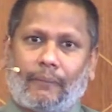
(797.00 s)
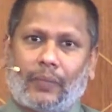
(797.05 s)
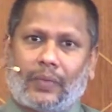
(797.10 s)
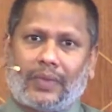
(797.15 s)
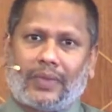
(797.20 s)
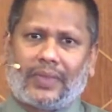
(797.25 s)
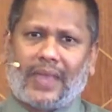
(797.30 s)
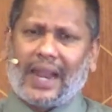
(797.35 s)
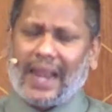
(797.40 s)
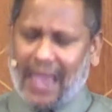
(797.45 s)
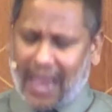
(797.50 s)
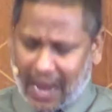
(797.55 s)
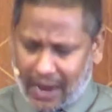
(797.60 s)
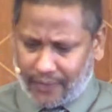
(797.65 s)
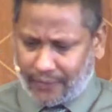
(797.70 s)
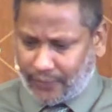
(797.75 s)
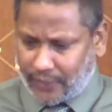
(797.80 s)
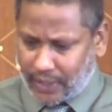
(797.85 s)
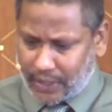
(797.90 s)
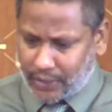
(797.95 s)
that
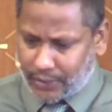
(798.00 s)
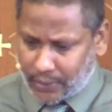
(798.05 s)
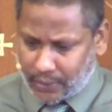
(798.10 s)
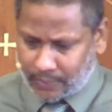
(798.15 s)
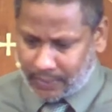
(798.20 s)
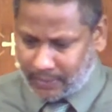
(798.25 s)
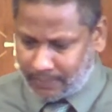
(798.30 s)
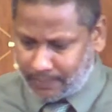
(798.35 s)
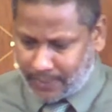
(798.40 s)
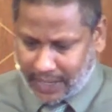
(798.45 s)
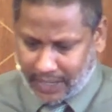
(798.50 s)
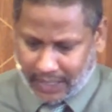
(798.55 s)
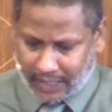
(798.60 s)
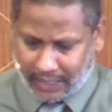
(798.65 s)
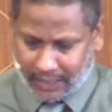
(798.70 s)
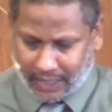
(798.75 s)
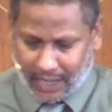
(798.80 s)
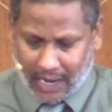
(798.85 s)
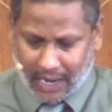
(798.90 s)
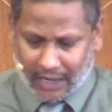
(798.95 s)
every human being
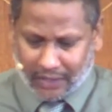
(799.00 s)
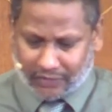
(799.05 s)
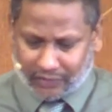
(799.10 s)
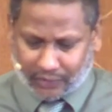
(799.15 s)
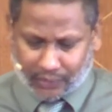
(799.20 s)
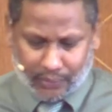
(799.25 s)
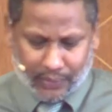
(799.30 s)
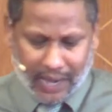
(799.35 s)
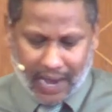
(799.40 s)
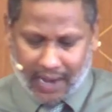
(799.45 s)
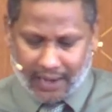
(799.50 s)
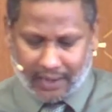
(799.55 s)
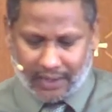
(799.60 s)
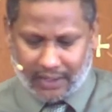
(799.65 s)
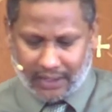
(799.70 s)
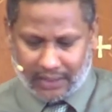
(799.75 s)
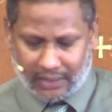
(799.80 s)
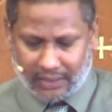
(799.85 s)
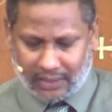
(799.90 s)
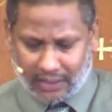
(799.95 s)
is created
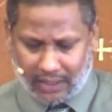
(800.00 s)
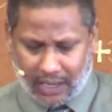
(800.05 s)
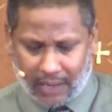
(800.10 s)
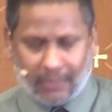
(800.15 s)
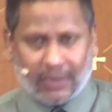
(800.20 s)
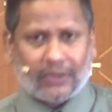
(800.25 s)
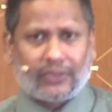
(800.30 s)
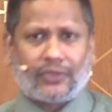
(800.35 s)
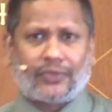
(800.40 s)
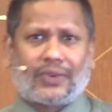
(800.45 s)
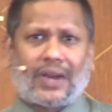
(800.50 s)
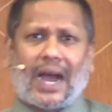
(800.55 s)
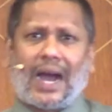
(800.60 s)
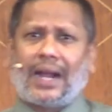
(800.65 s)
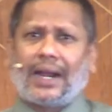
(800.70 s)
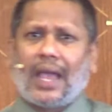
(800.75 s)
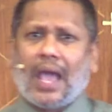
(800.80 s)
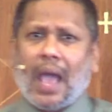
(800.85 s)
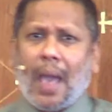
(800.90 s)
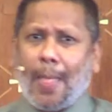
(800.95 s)
in the image of God
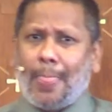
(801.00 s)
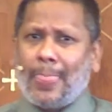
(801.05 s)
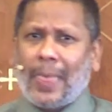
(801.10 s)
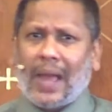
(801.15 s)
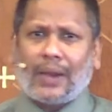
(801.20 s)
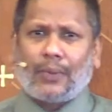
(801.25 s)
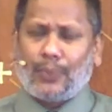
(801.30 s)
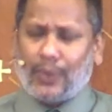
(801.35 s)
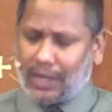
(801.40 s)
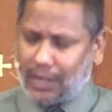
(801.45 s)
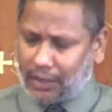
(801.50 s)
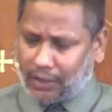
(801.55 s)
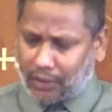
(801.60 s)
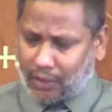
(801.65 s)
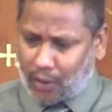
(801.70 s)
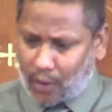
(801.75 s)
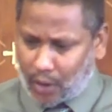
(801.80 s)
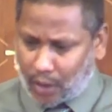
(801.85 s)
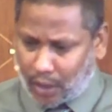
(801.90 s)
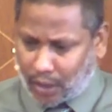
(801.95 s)
and that we are
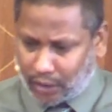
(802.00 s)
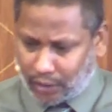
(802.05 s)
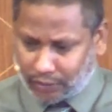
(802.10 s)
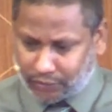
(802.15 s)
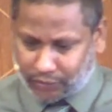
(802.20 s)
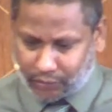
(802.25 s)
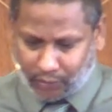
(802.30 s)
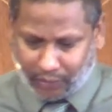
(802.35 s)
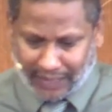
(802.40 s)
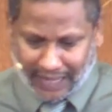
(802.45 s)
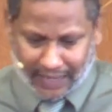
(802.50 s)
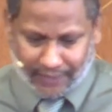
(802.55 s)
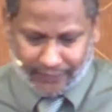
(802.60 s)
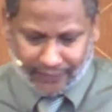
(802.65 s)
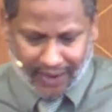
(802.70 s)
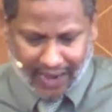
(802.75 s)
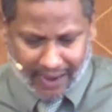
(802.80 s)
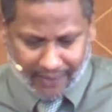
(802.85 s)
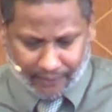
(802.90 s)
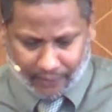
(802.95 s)
called to love
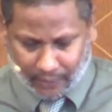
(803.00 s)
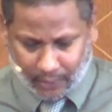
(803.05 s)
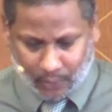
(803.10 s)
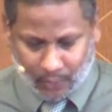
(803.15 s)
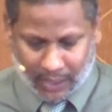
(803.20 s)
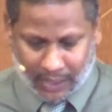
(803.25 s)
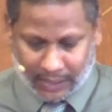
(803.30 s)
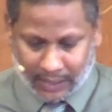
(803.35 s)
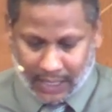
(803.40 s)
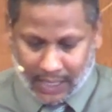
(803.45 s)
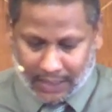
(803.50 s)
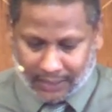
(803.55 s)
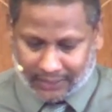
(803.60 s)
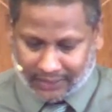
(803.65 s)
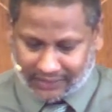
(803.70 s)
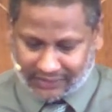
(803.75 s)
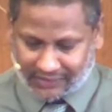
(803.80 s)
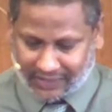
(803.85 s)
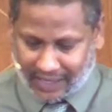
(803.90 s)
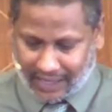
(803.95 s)
everyone the
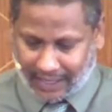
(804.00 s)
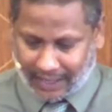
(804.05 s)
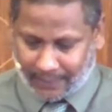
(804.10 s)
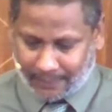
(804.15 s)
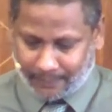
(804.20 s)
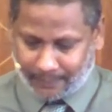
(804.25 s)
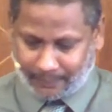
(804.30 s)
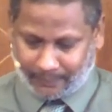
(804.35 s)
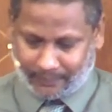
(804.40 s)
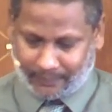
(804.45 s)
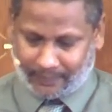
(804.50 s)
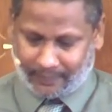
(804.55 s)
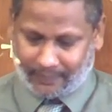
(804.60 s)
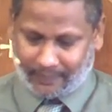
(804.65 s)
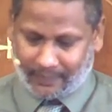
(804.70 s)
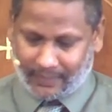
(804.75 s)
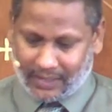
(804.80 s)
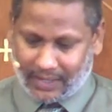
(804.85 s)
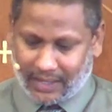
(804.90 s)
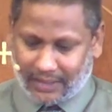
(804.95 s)
same.
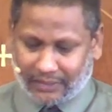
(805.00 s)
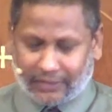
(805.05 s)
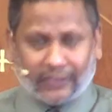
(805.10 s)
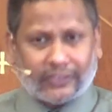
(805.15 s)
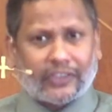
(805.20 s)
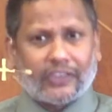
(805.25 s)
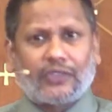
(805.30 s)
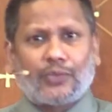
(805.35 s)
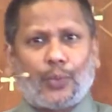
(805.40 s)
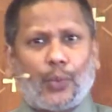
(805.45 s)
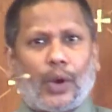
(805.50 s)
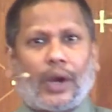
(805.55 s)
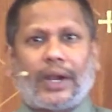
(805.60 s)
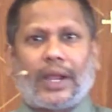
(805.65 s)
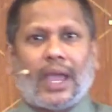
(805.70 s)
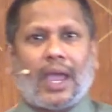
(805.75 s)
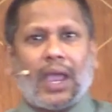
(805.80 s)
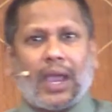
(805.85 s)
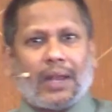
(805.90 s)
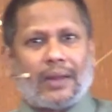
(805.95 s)
This is what
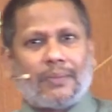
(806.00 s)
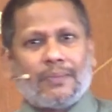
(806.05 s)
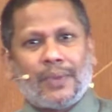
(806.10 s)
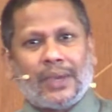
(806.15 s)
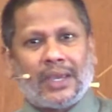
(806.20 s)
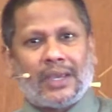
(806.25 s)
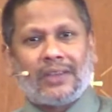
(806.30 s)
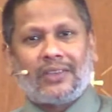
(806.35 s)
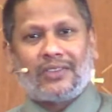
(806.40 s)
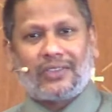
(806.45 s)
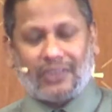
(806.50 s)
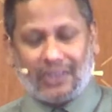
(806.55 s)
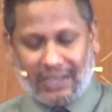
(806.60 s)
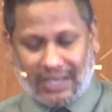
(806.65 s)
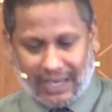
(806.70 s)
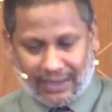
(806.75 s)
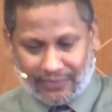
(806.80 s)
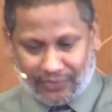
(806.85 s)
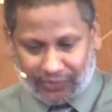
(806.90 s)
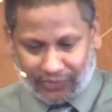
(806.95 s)
it means to
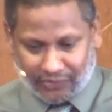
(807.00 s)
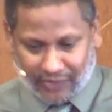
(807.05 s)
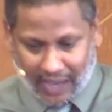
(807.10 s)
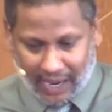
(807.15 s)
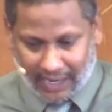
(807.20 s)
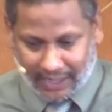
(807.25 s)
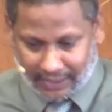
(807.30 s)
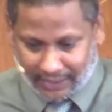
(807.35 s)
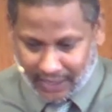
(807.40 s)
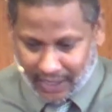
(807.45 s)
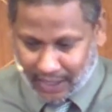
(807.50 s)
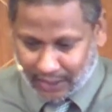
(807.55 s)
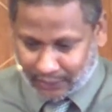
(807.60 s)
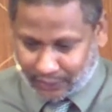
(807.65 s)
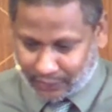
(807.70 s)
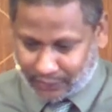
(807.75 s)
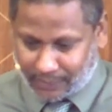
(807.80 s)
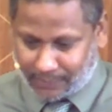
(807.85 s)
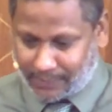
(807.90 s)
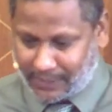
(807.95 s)
give sight to
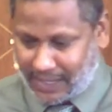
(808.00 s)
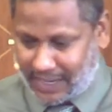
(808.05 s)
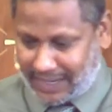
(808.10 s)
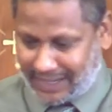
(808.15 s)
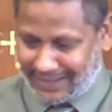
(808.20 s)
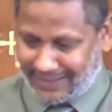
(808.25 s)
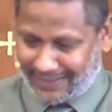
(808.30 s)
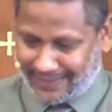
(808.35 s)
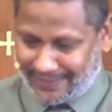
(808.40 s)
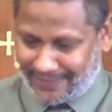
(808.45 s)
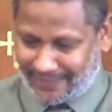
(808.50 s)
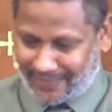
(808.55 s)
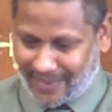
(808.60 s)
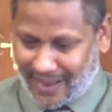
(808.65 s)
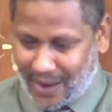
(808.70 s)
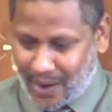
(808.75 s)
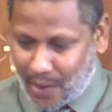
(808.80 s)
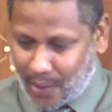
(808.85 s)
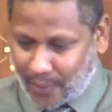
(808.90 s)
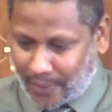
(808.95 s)
the blind.
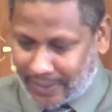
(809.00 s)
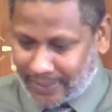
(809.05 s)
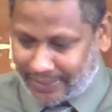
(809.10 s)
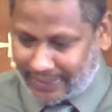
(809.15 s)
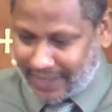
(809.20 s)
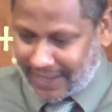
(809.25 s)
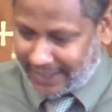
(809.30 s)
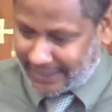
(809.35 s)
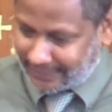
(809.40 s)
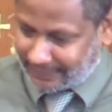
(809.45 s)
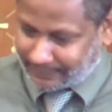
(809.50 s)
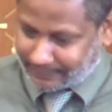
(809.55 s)
One thing